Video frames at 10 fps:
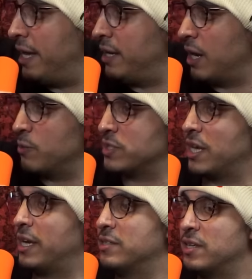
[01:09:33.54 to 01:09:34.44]
And I
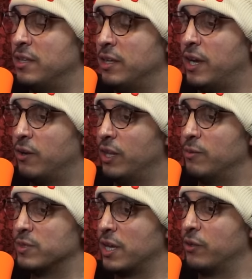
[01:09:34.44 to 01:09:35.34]
was like, and, and then
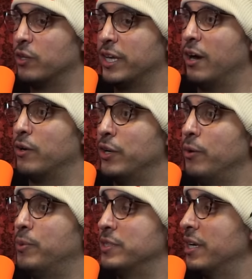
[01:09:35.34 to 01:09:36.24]
Caroline was like, look, Gal
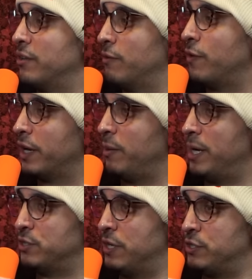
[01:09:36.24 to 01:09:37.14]
Gadot put together a fucking
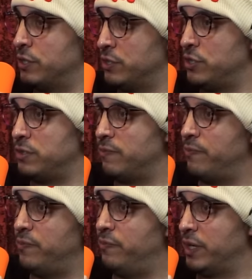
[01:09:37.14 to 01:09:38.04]
imagination because she's
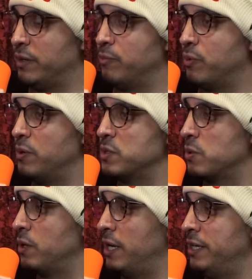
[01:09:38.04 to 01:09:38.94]
fucking pro
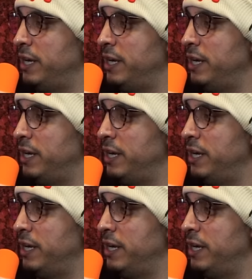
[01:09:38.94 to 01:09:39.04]
Israel